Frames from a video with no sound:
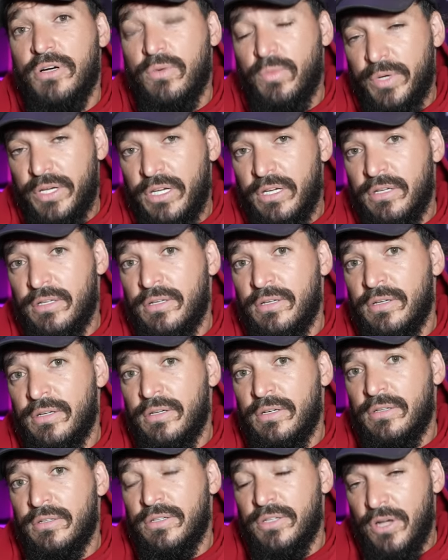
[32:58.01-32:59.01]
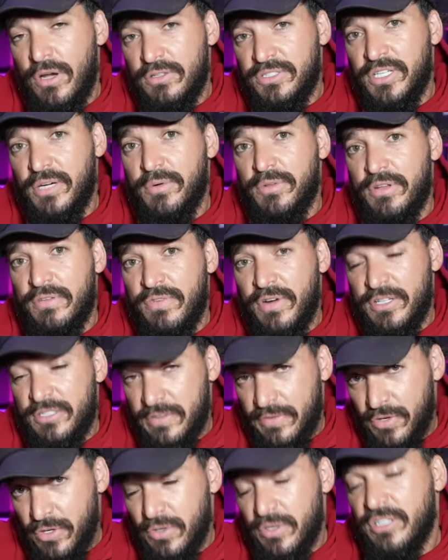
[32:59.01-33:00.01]
a week to ghost hunt with your friends
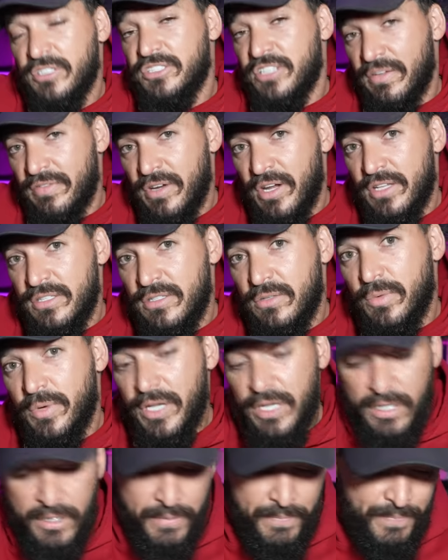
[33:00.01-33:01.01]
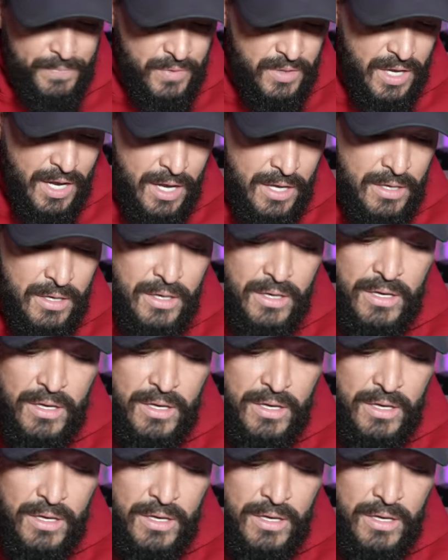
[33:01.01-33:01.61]
if you're doing it 7 nights a week, okay?